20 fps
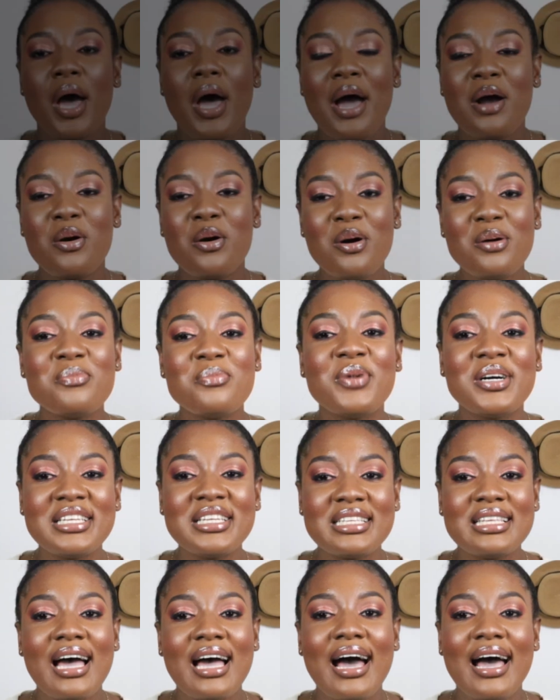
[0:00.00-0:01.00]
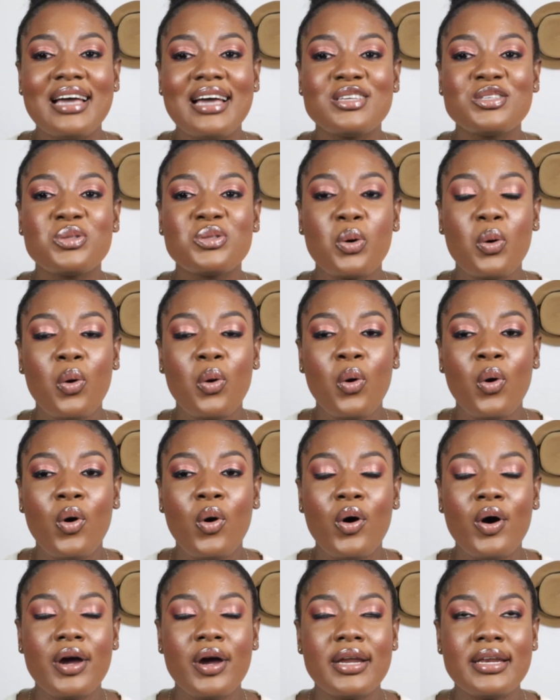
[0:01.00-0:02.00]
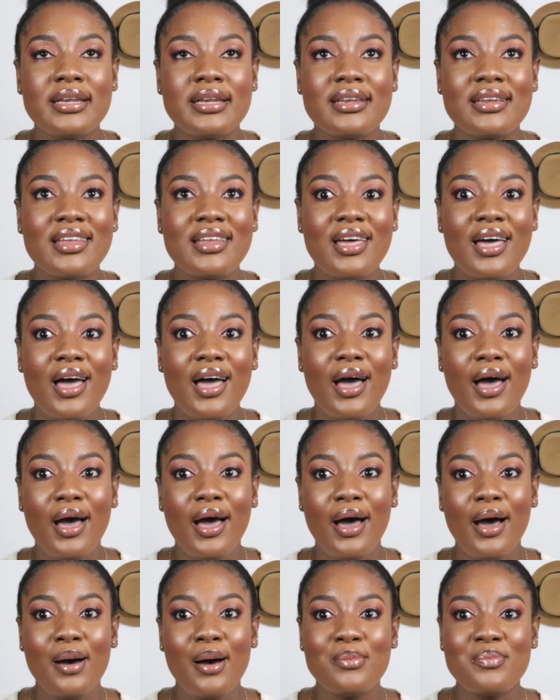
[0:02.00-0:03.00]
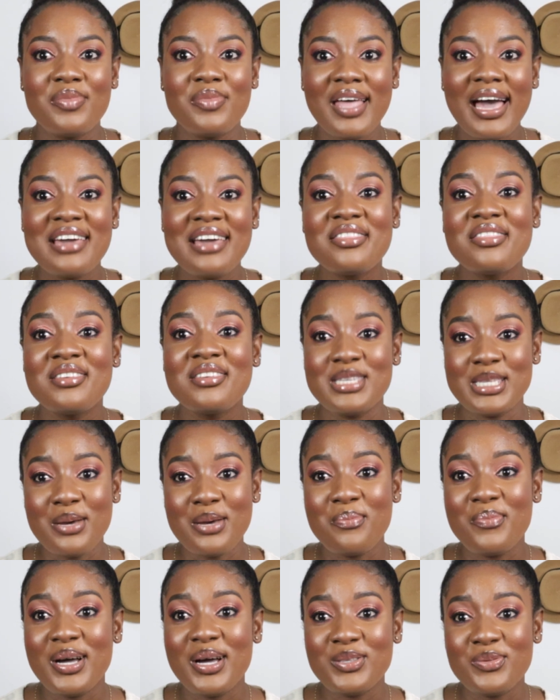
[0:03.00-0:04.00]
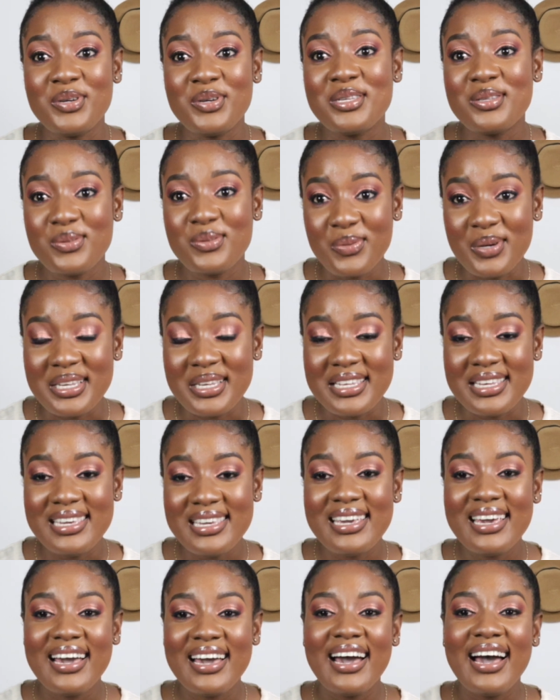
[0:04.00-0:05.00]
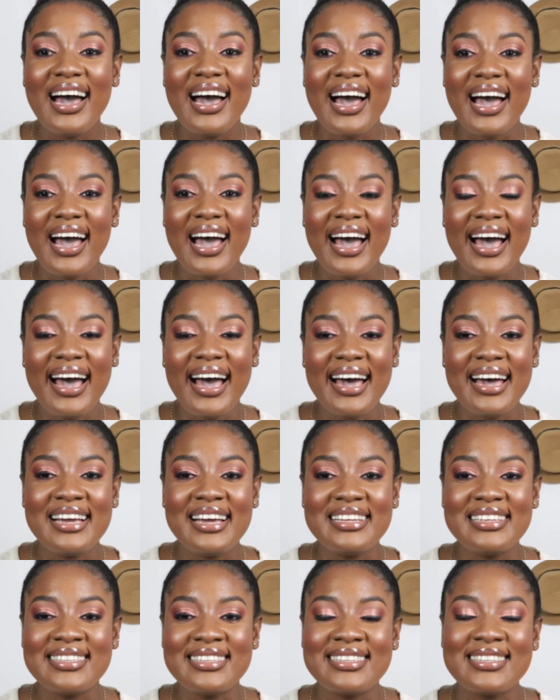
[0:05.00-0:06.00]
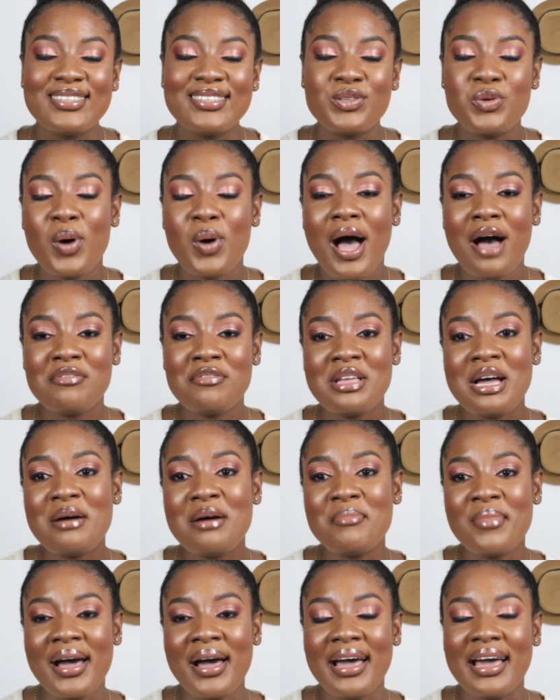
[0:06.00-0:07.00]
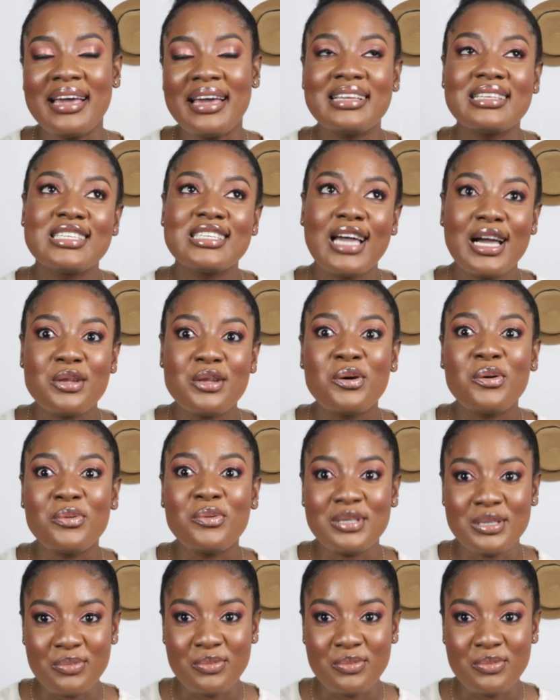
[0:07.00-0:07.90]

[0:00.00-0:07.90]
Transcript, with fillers: I got monetized on um, ninth December twenty twenty. And so after my channel was